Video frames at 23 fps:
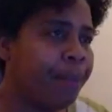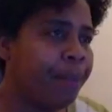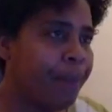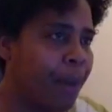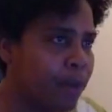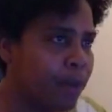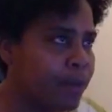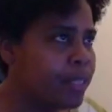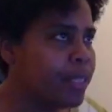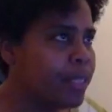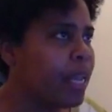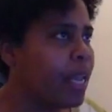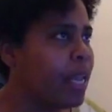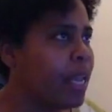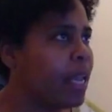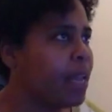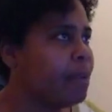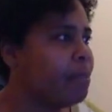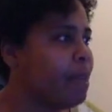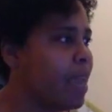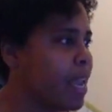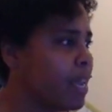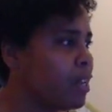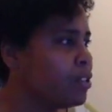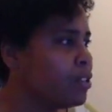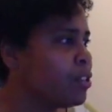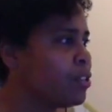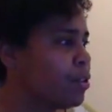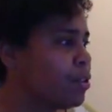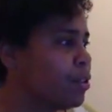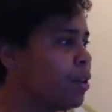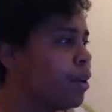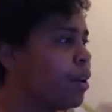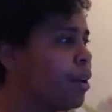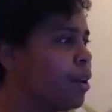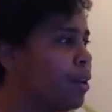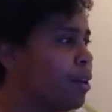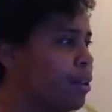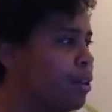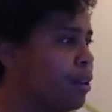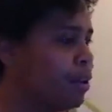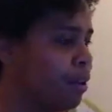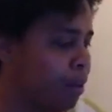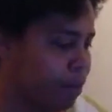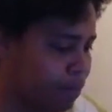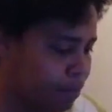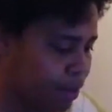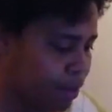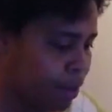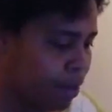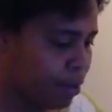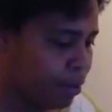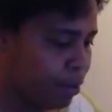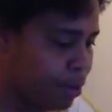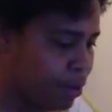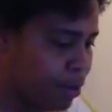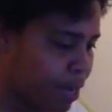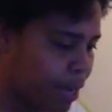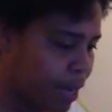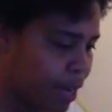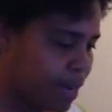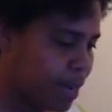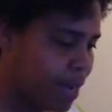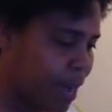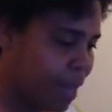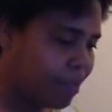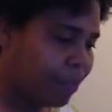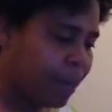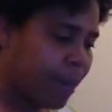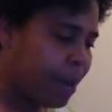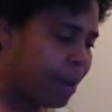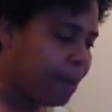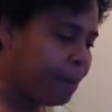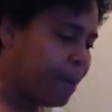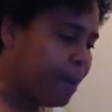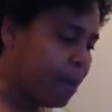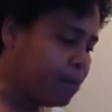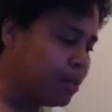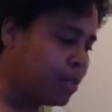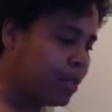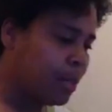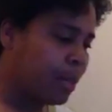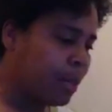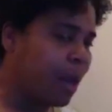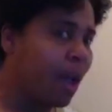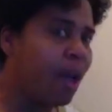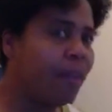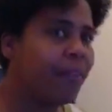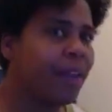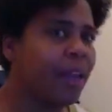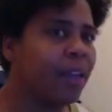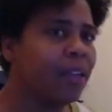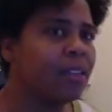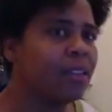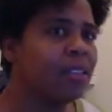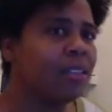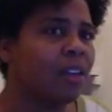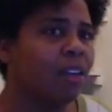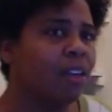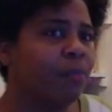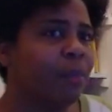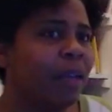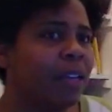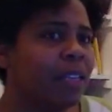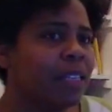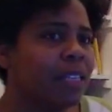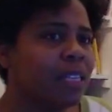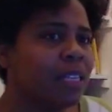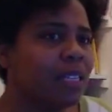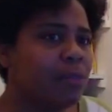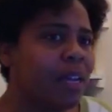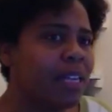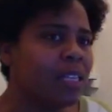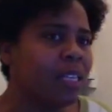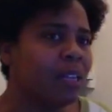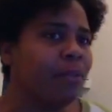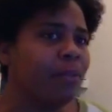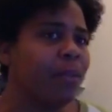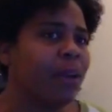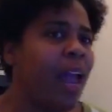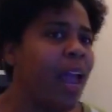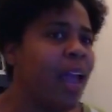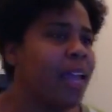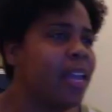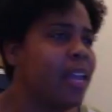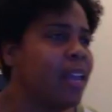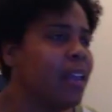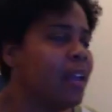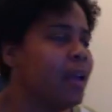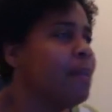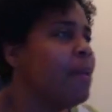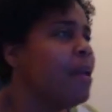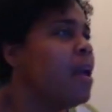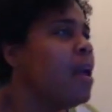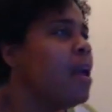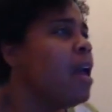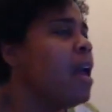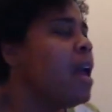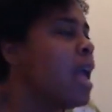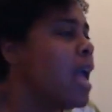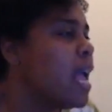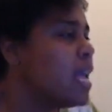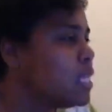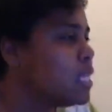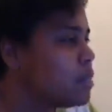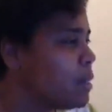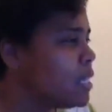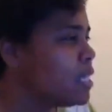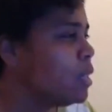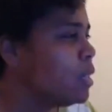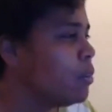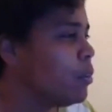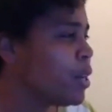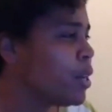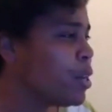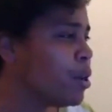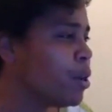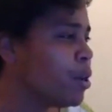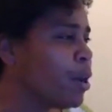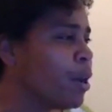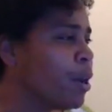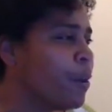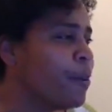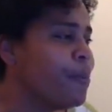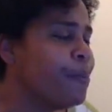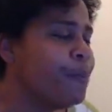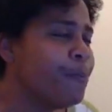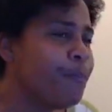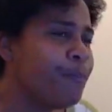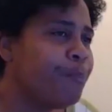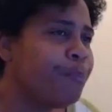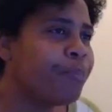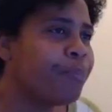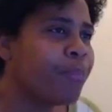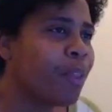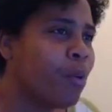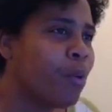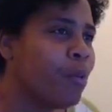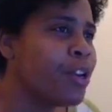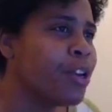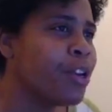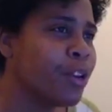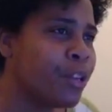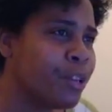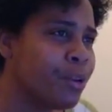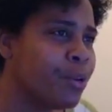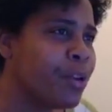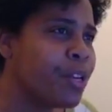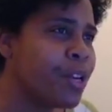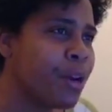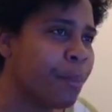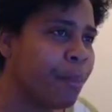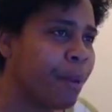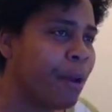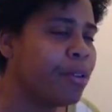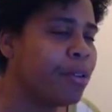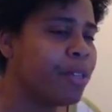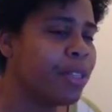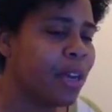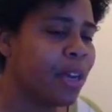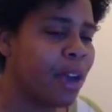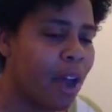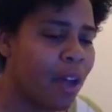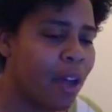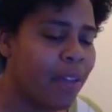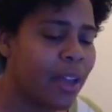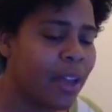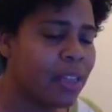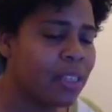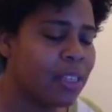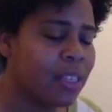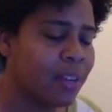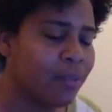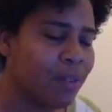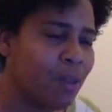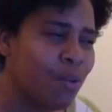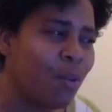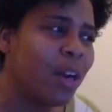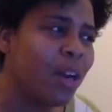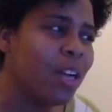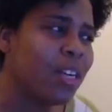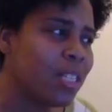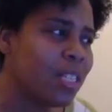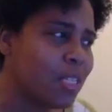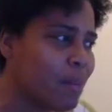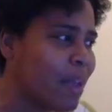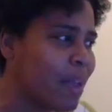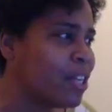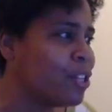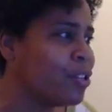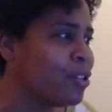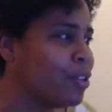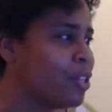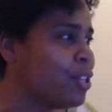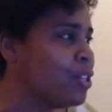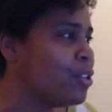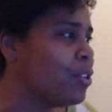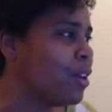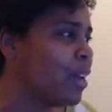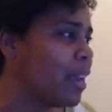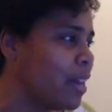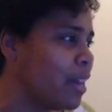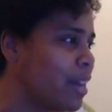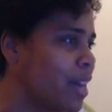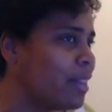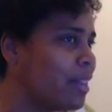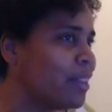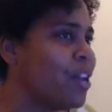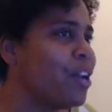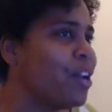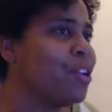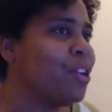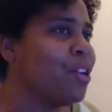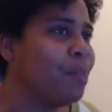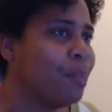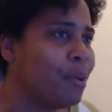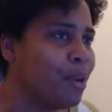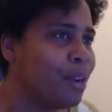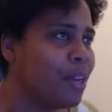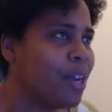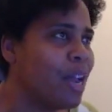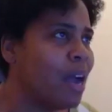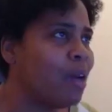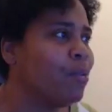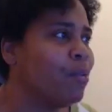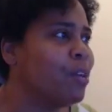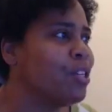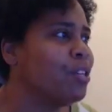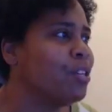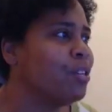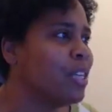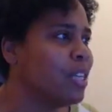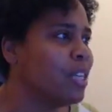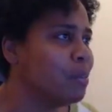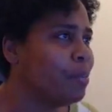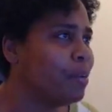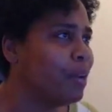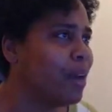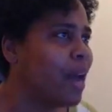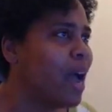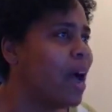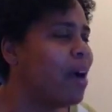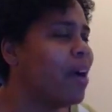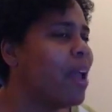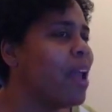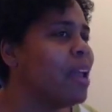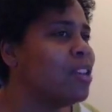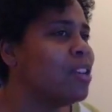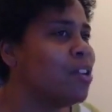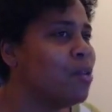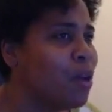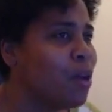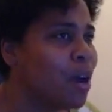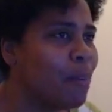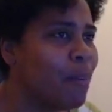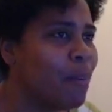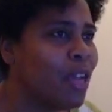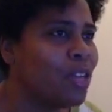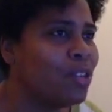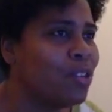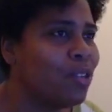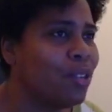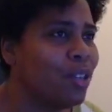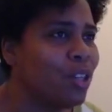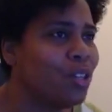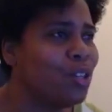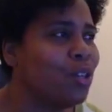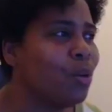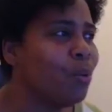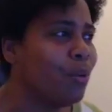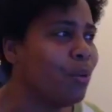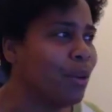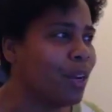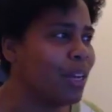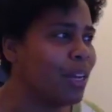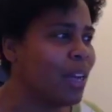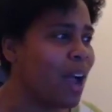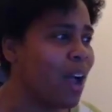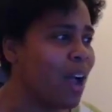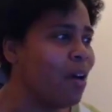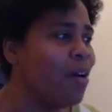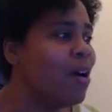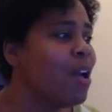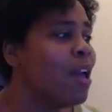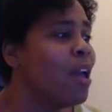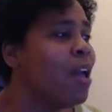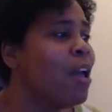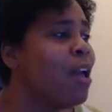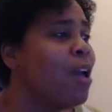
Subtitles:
posting and making sure you're getting out there and posting and all that good stuff, because especially with Hey Kim, especially when you're doing your posting and all that good stuff, you want to just make sure that you're getting out there and you're putting out what you need to put out, and you want to make sure that you're putting out